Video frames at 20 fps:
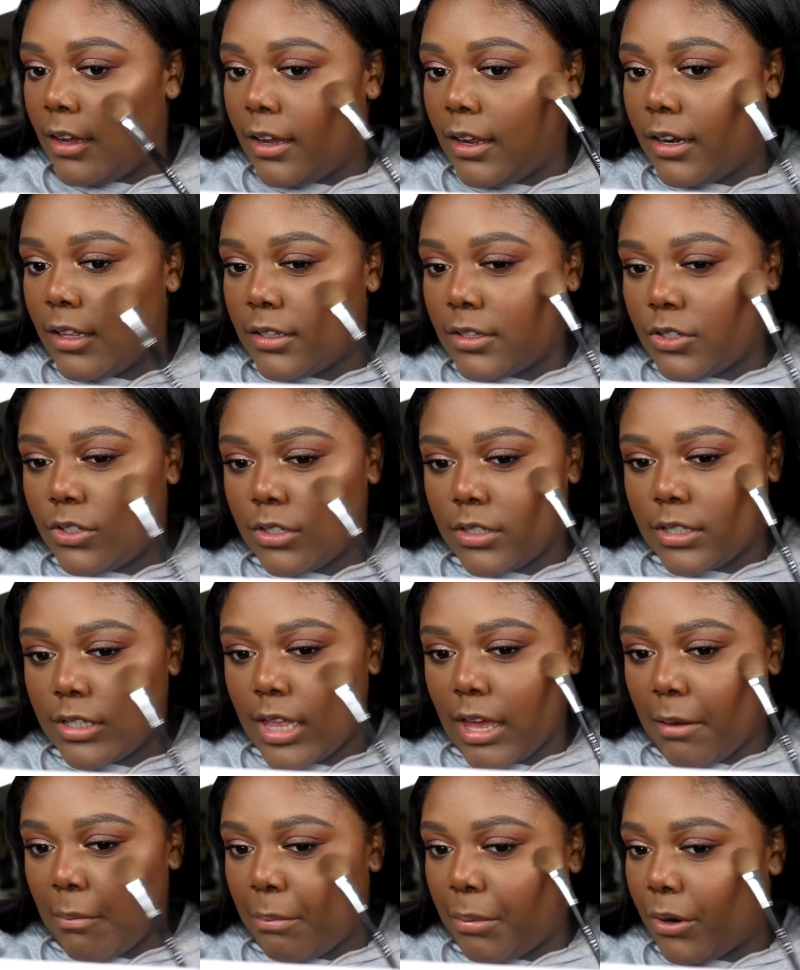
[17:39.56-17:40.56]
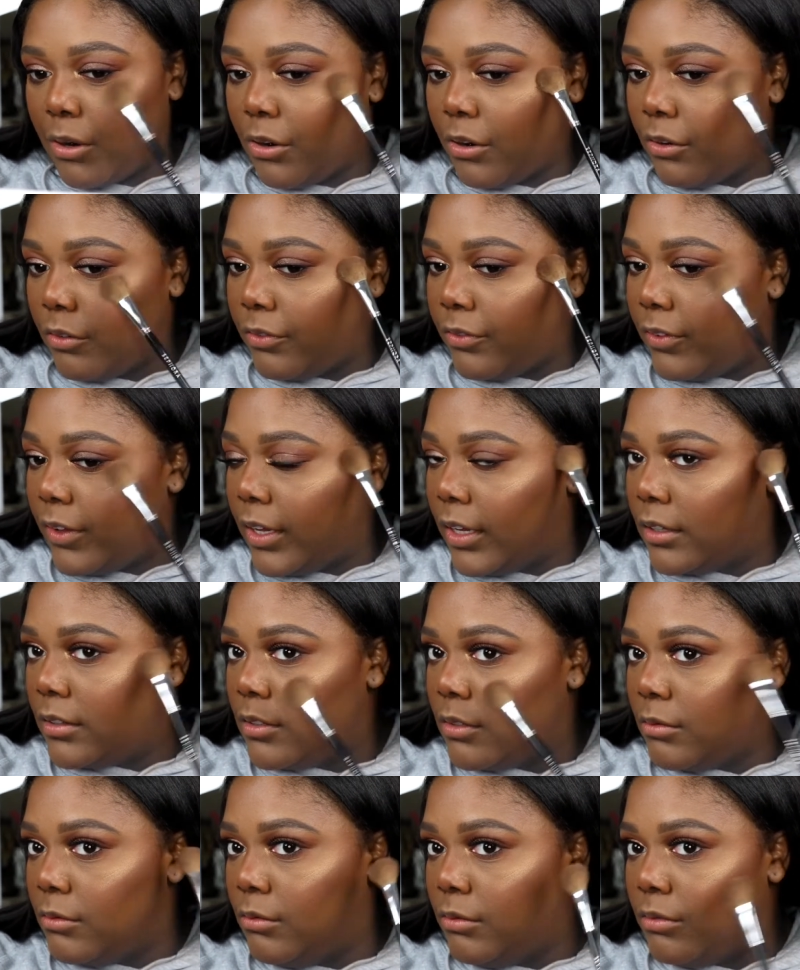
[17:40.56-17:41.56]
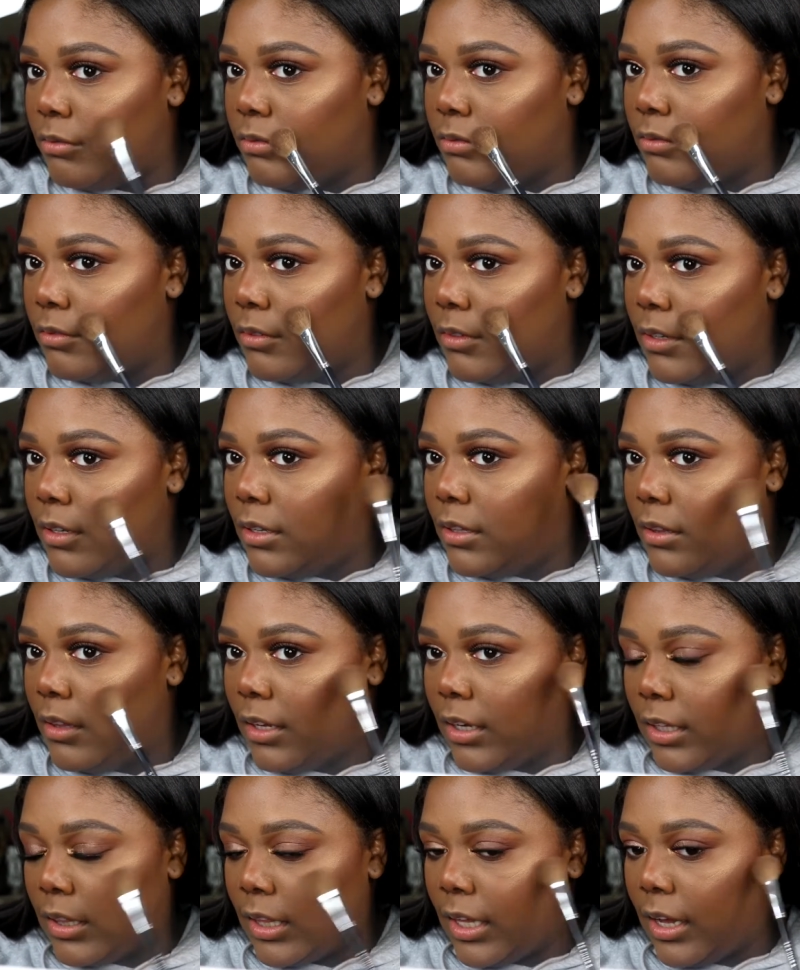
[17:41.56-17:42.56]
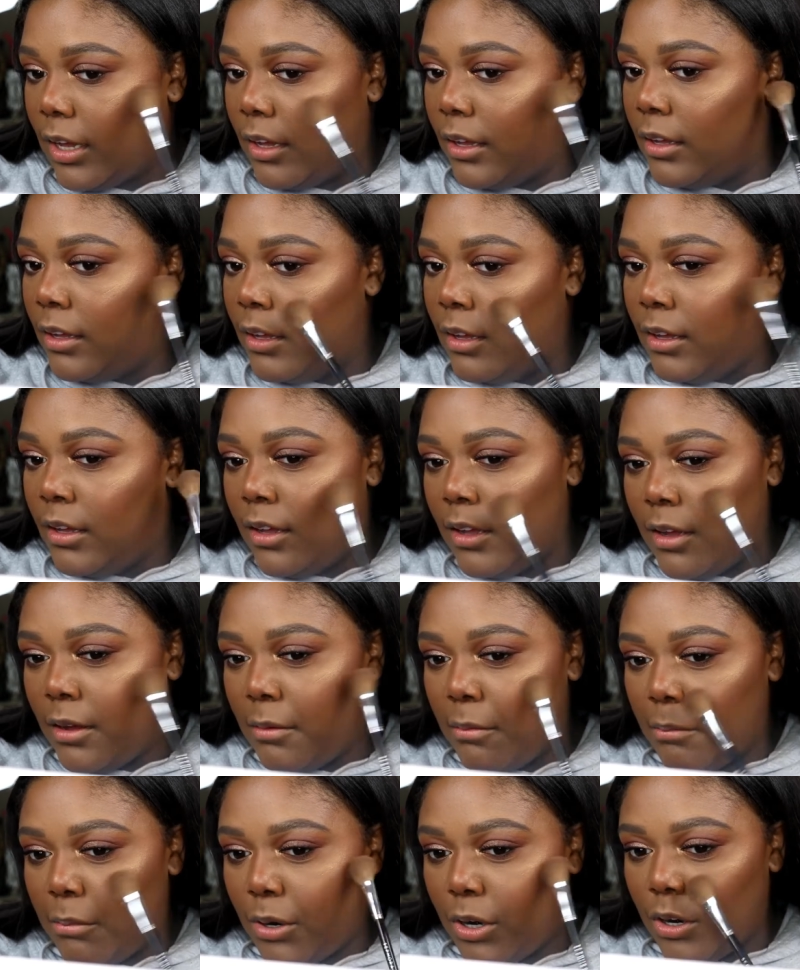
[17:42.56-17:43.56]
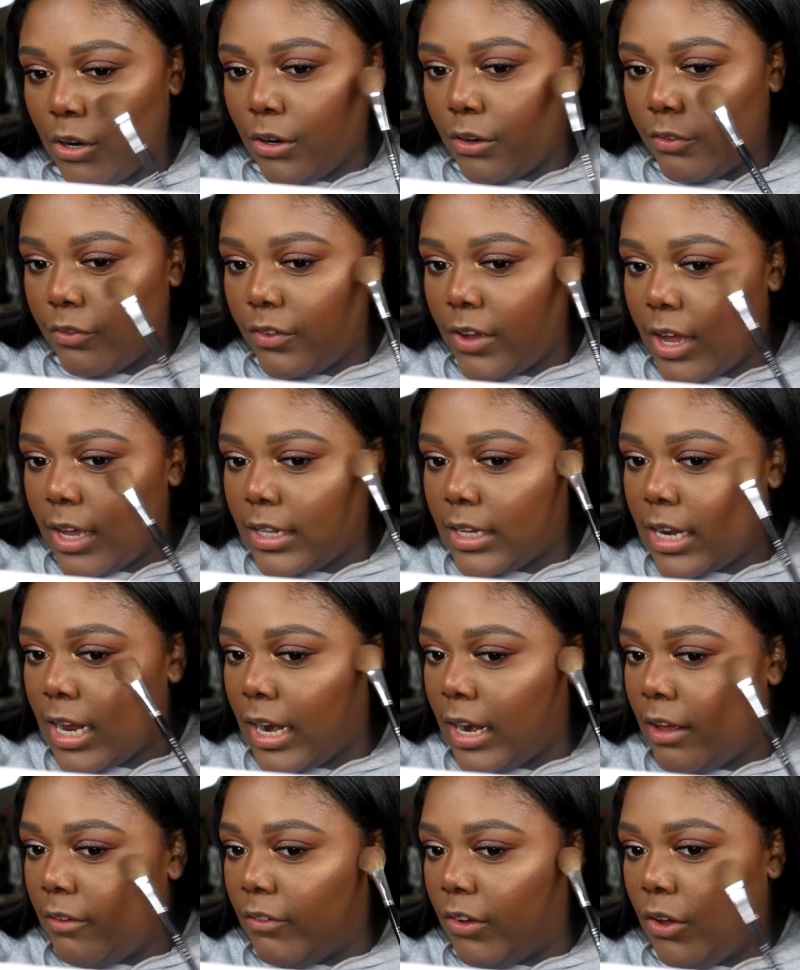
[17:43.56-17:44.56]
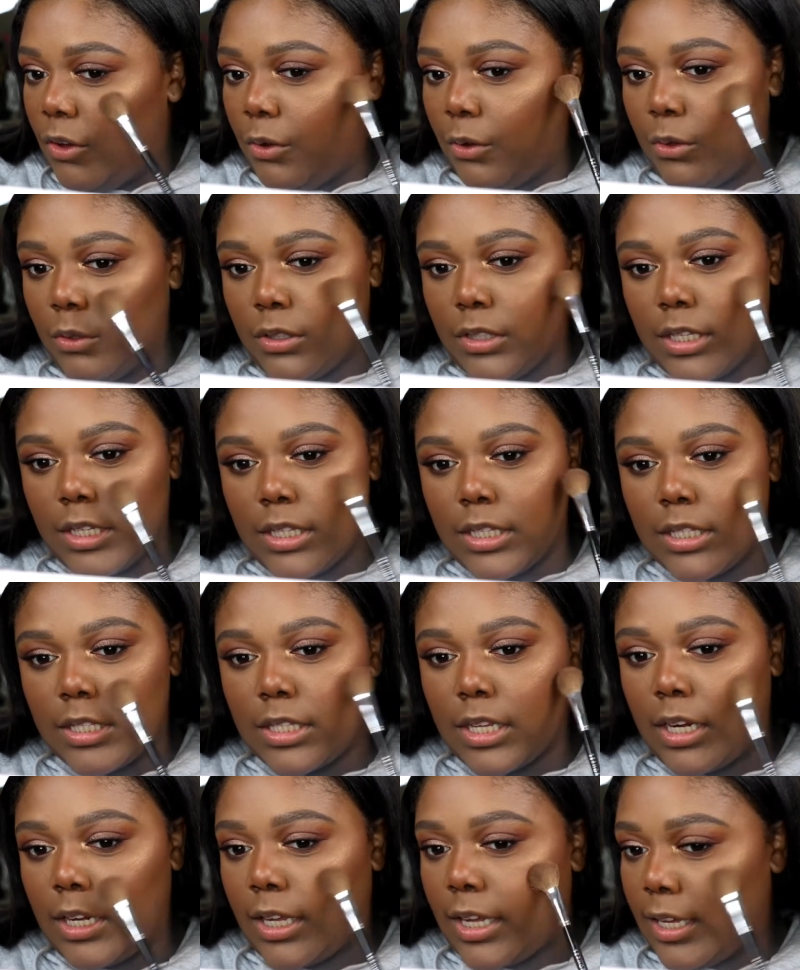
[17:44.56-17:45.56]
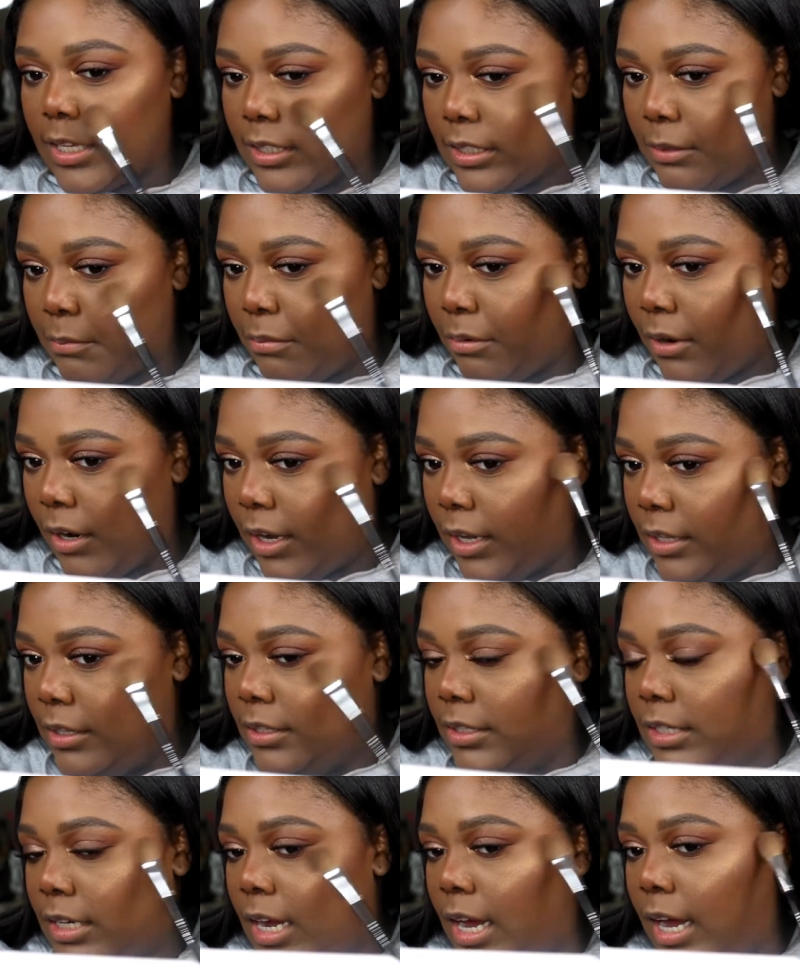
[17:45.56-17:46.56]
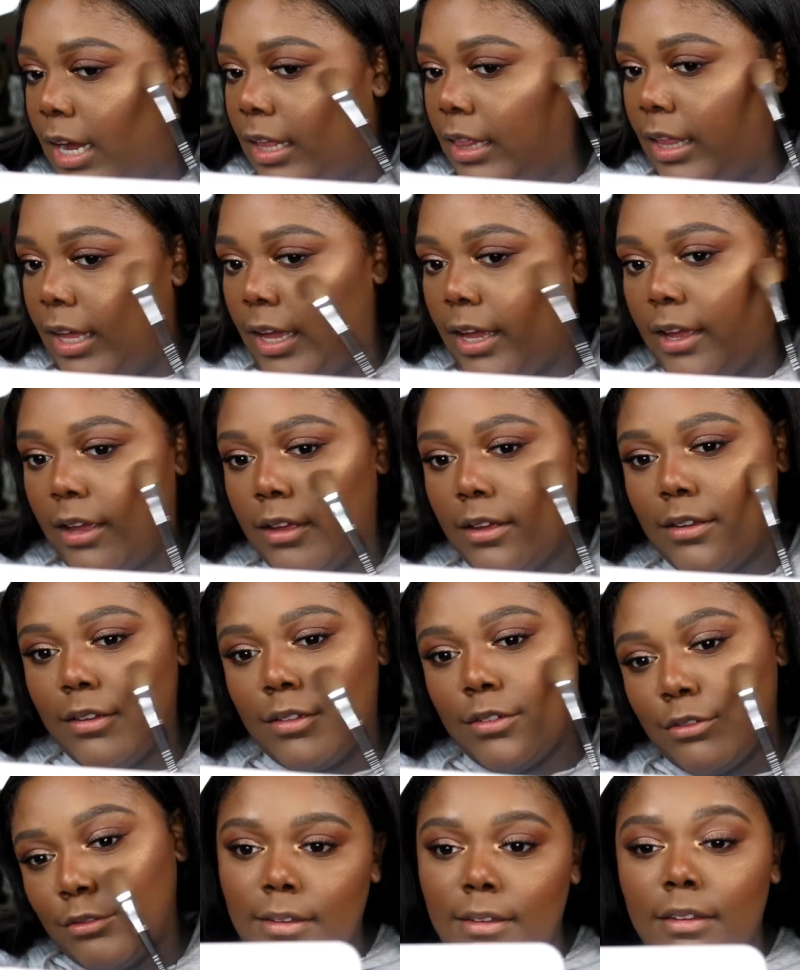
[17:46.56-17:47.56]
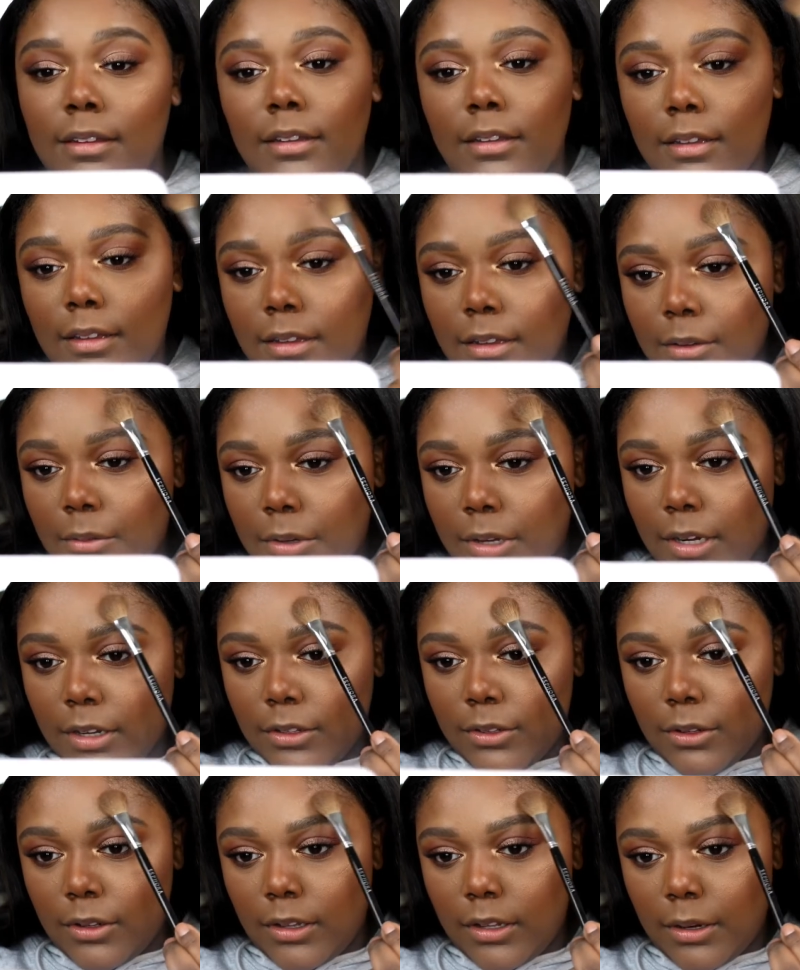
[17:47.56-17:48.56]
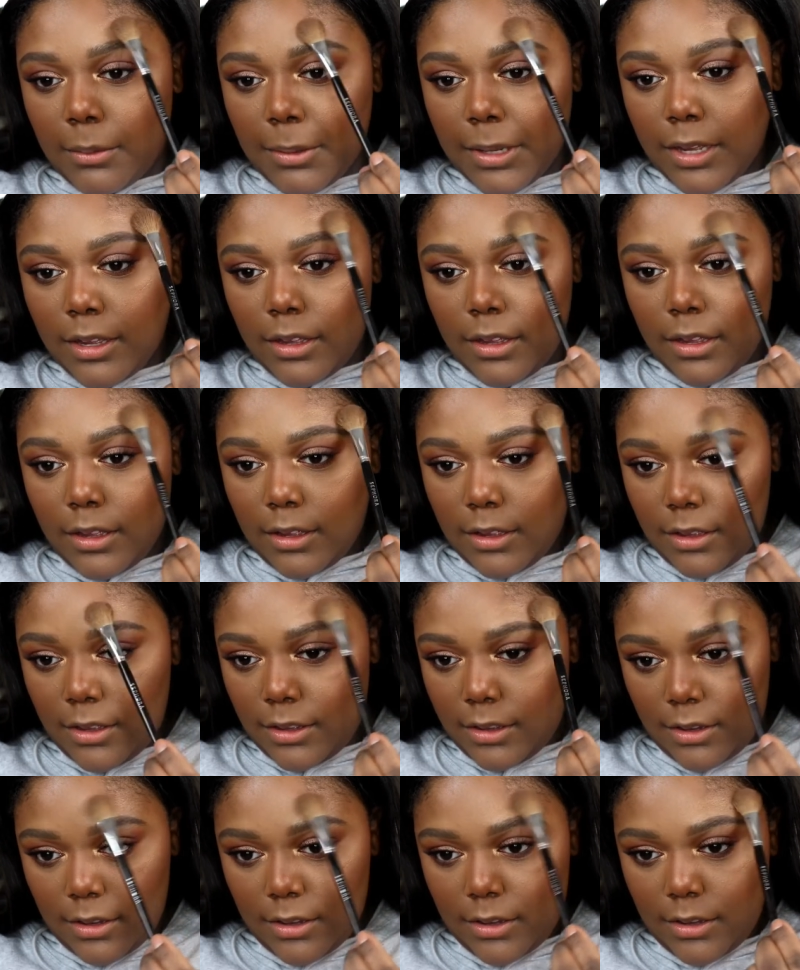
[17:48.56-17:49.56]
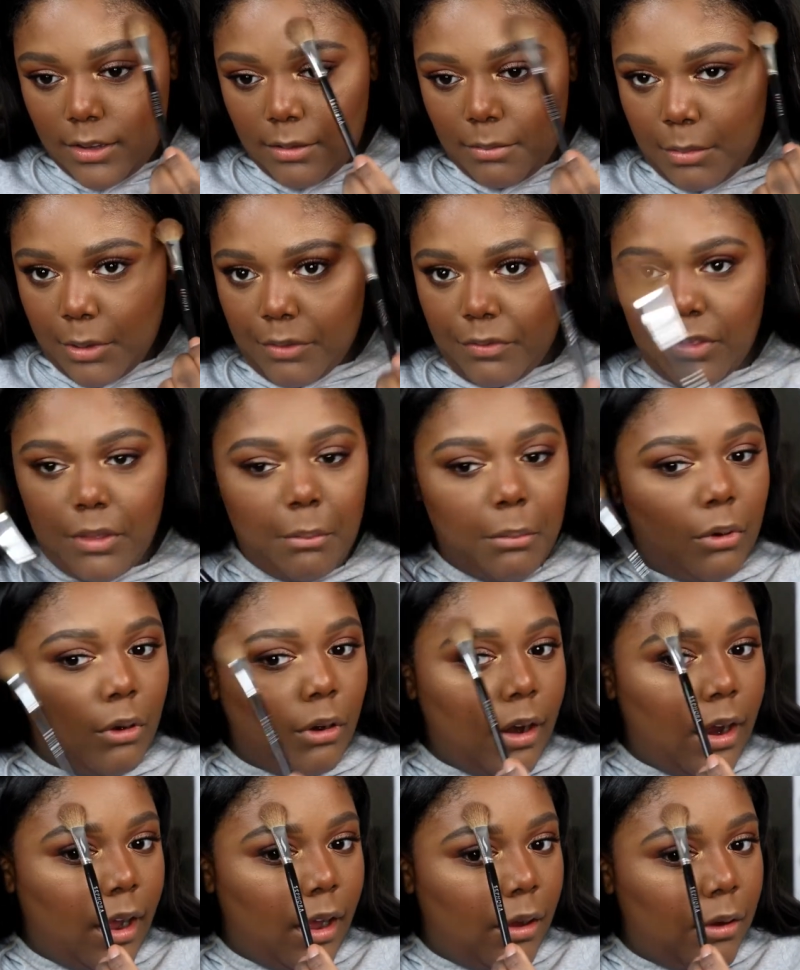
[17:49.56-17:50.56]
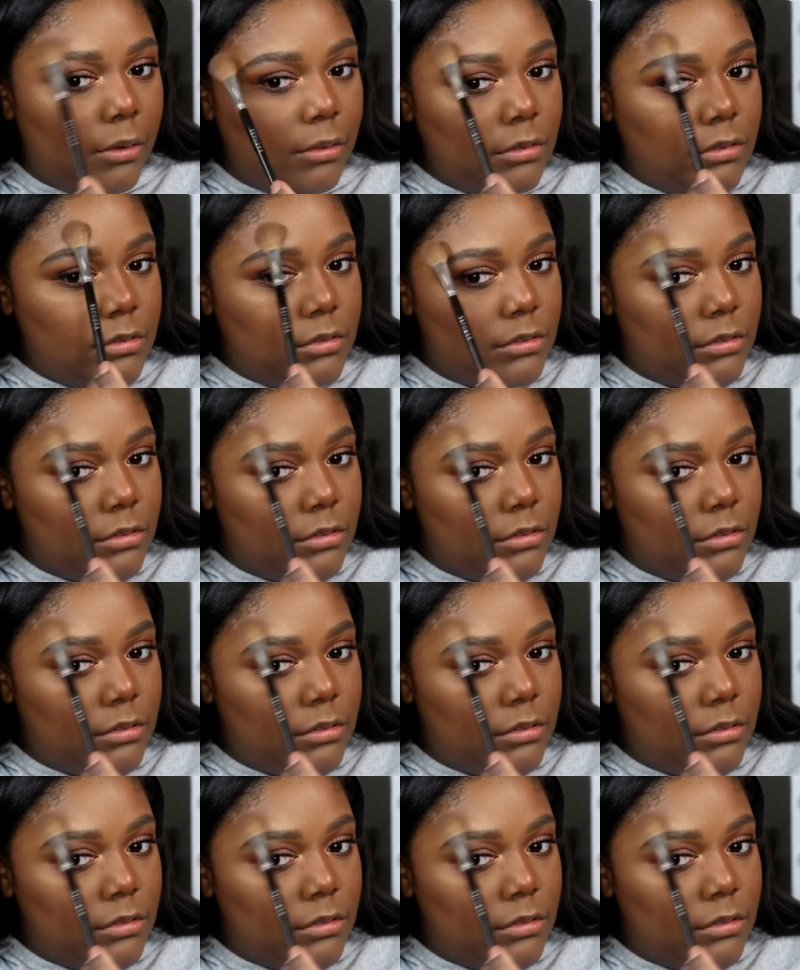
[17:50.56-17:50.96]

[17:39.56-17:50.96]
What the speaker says: And it's just that perfect, oof, look at that. Perfect kind of golden sun-kissed bronzed highlight. We're going to do a little bit above the brow.